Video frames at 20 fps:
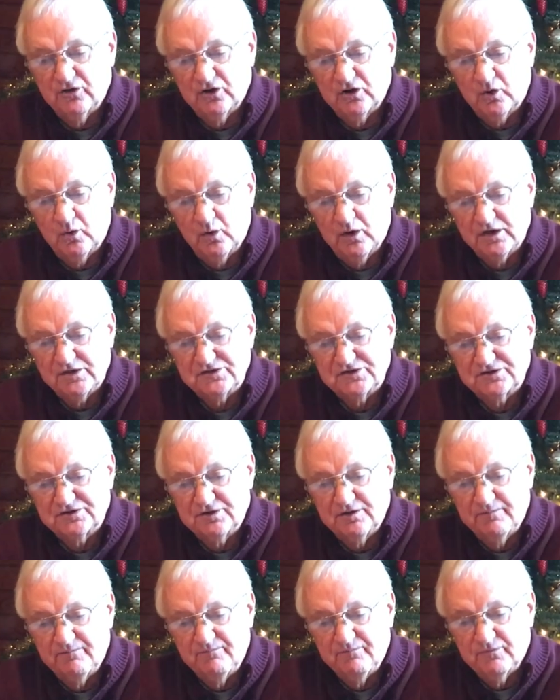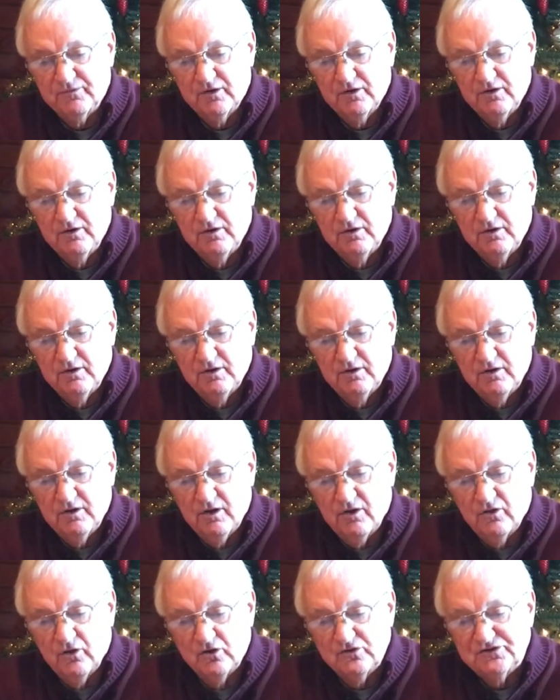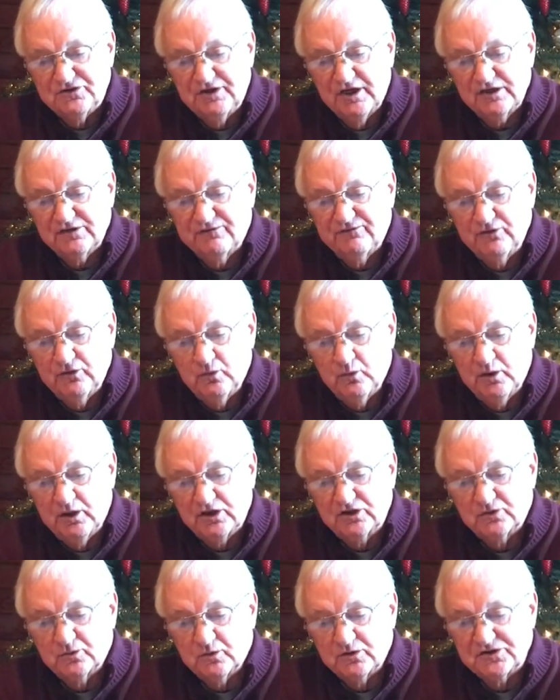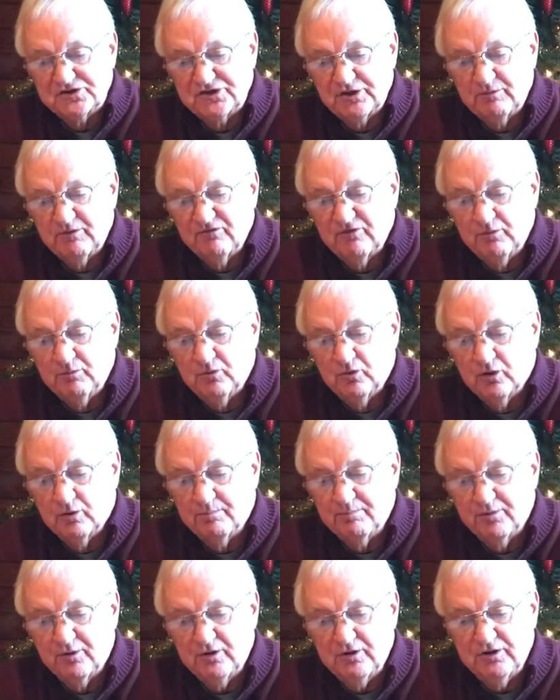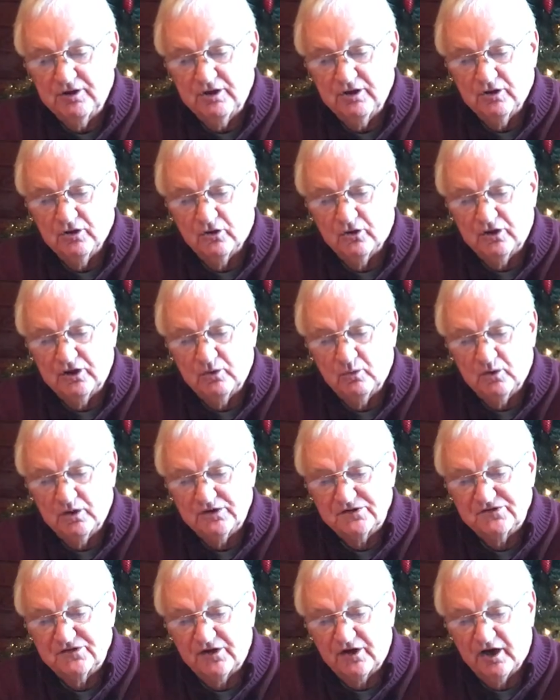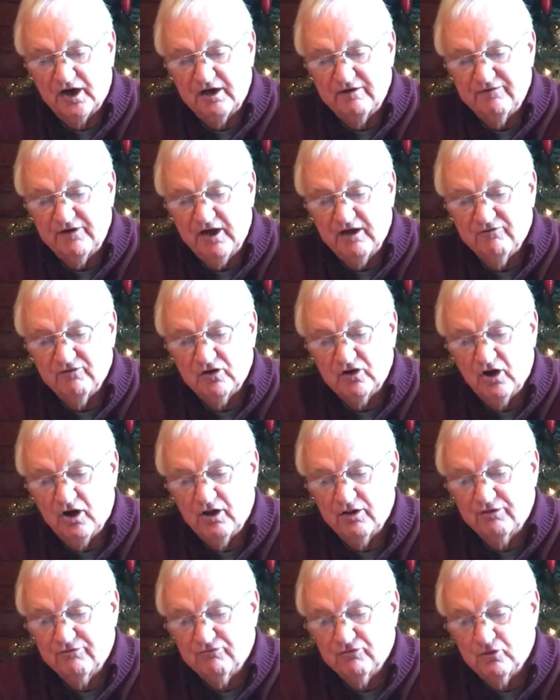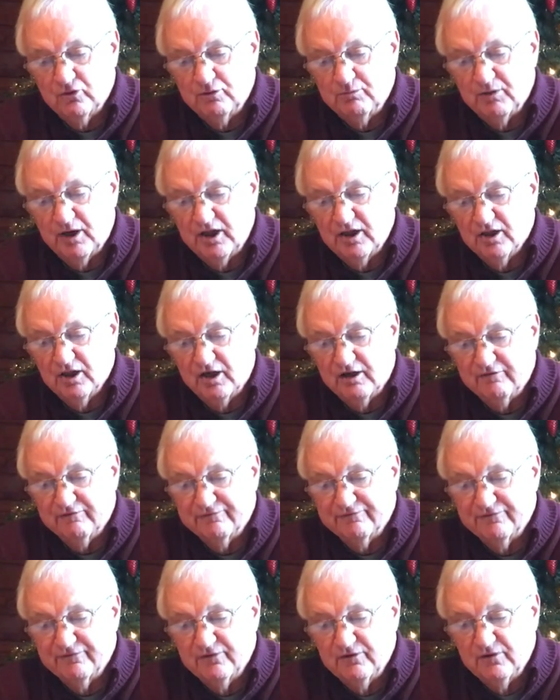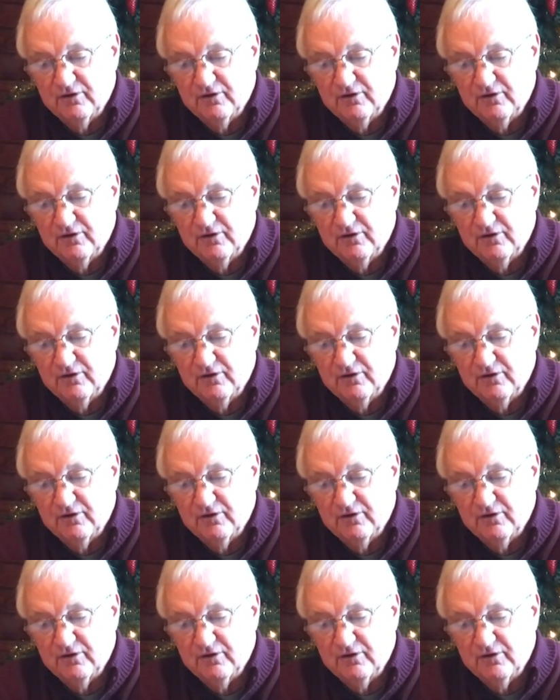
on the quest. Those next few weeks were some of the more pertinent learning ones that I have ever gone through in my life.